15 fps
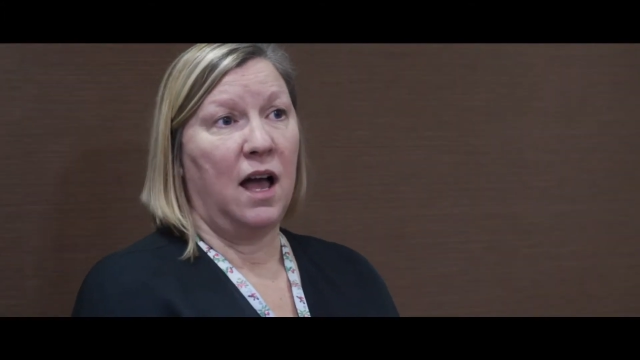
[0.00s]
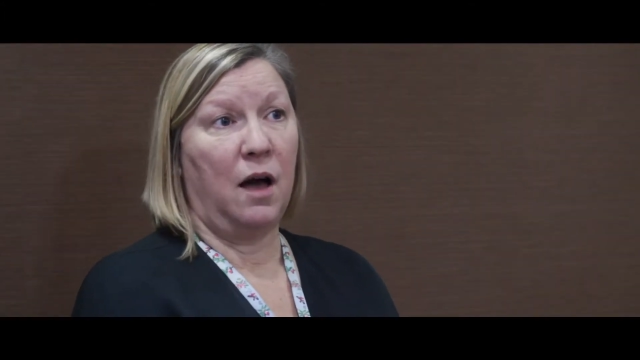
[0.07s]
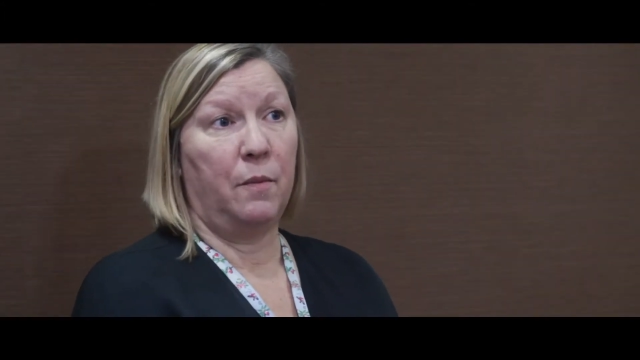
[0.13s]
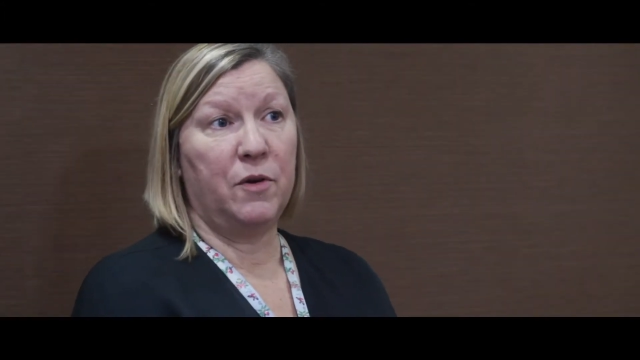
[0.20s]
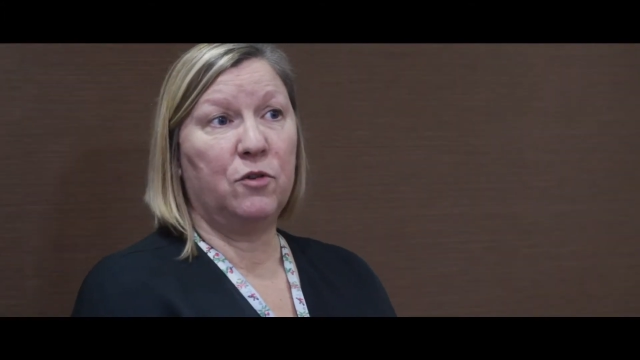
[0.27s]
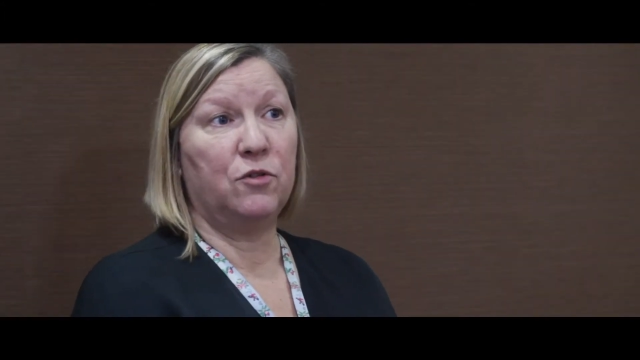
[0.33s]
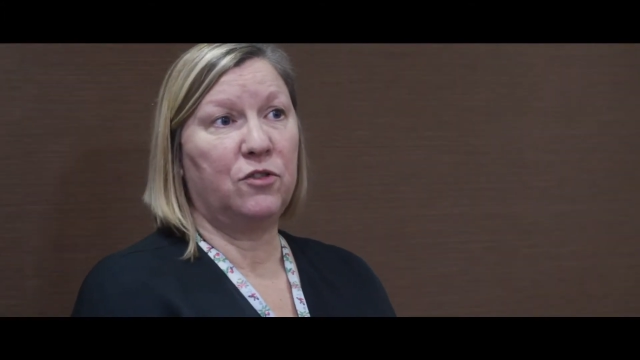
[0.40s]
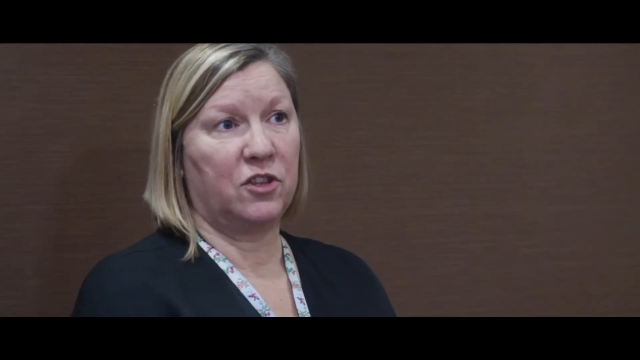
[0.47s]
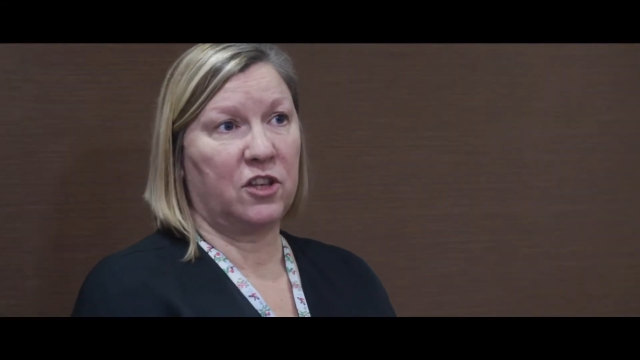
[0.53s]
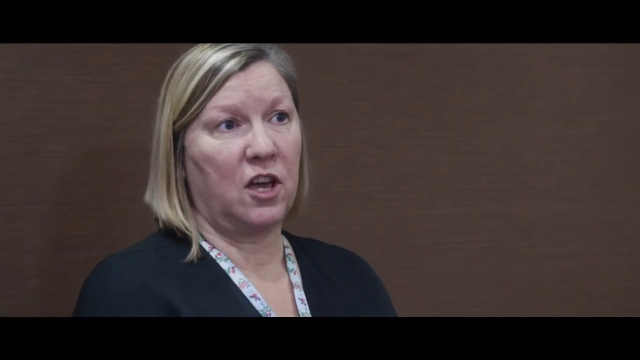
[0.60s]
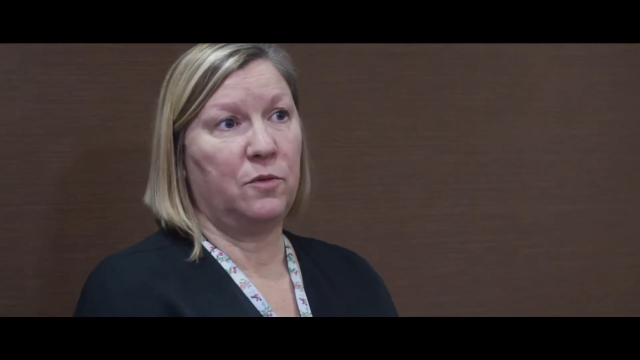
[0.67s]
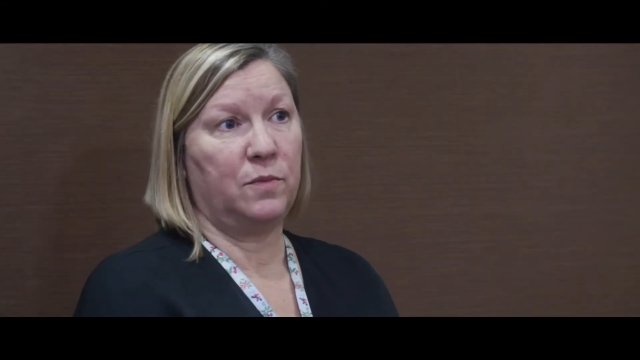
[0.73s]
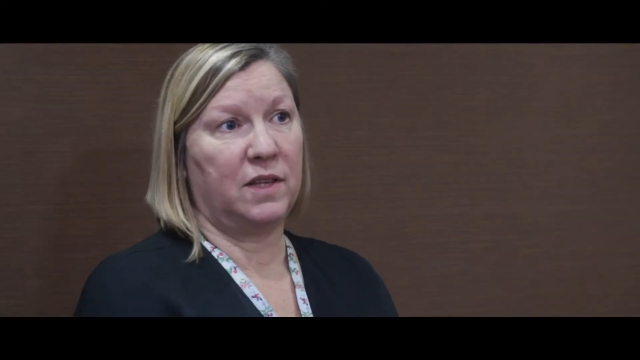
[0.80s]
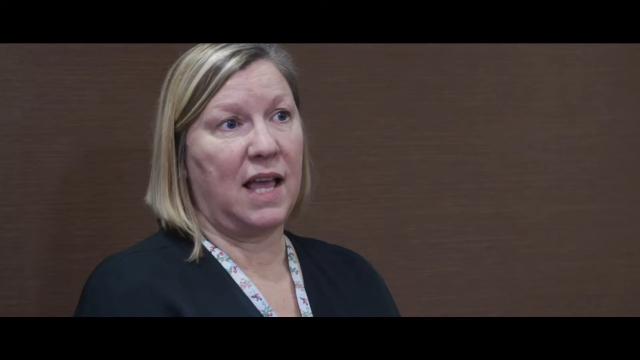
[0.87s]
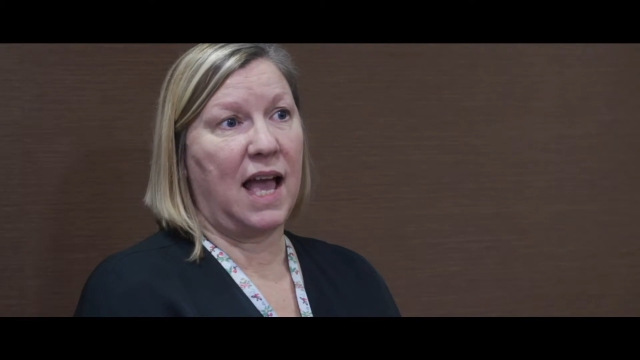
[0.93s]
and we all
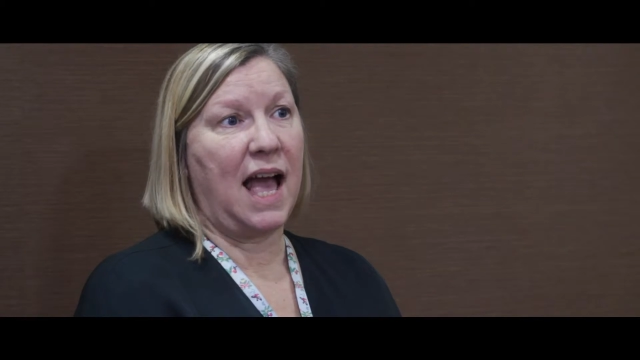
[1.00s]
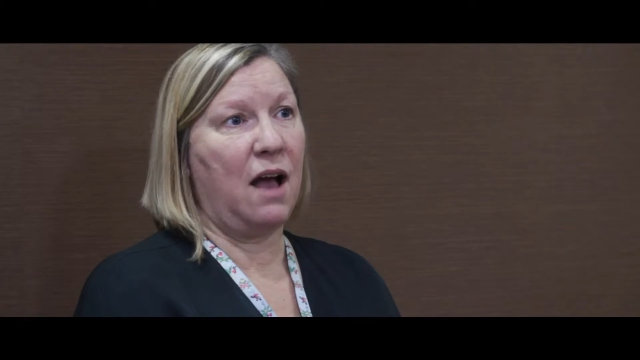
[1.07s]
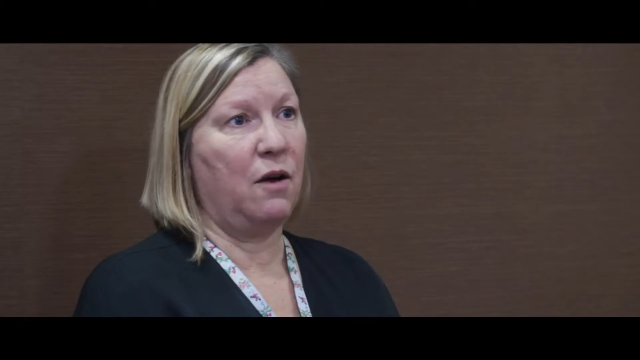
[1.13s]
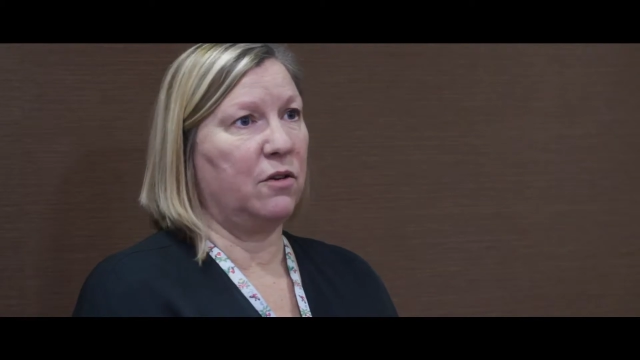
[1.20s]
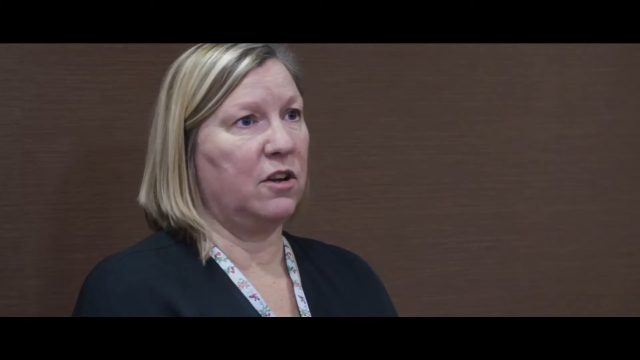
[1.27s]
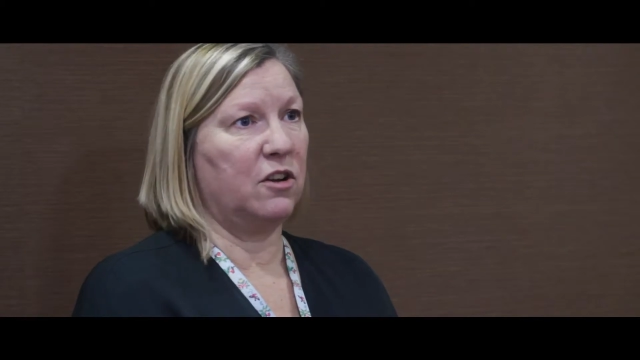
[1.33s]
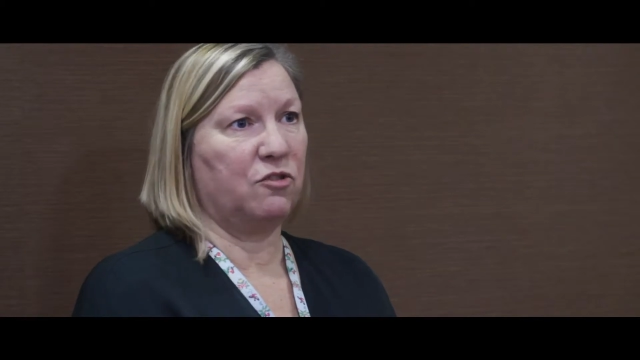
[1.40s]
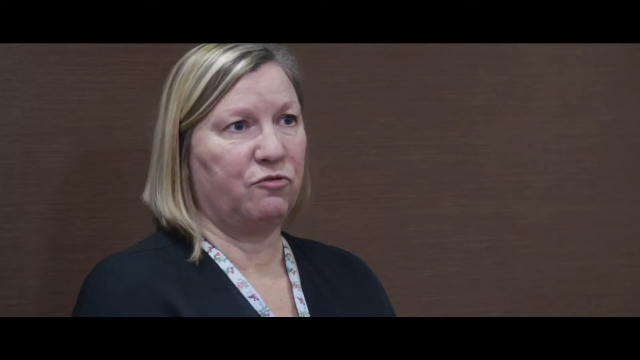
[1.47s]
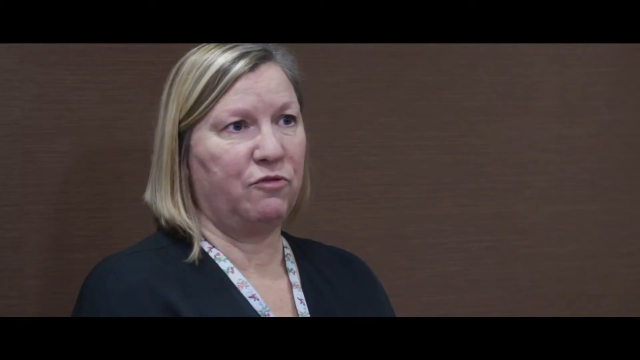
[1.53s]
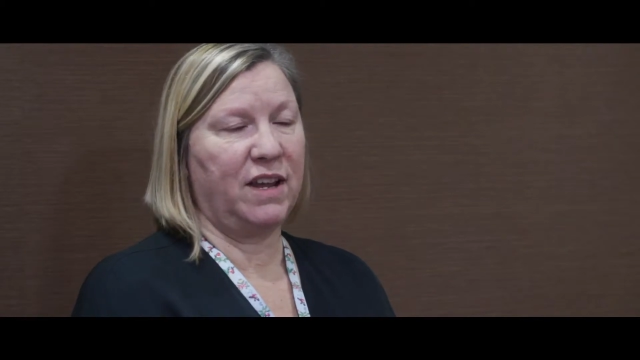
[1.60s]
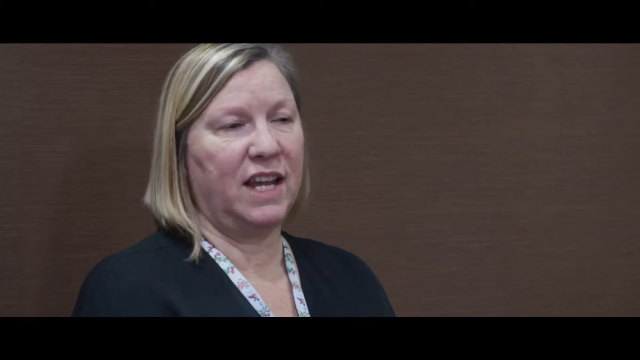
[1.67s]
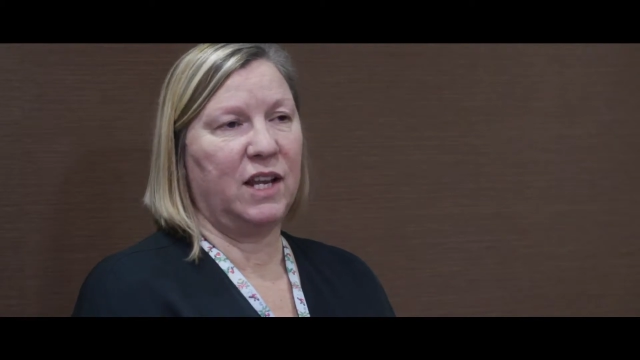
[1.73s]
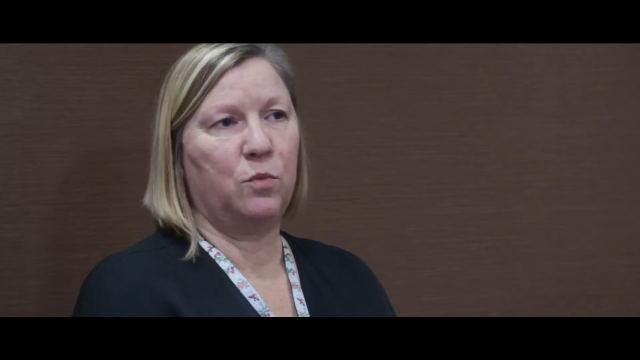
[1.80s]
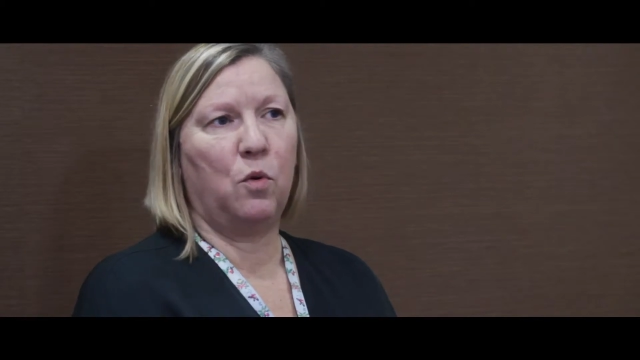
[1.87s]
scoped it out and agreed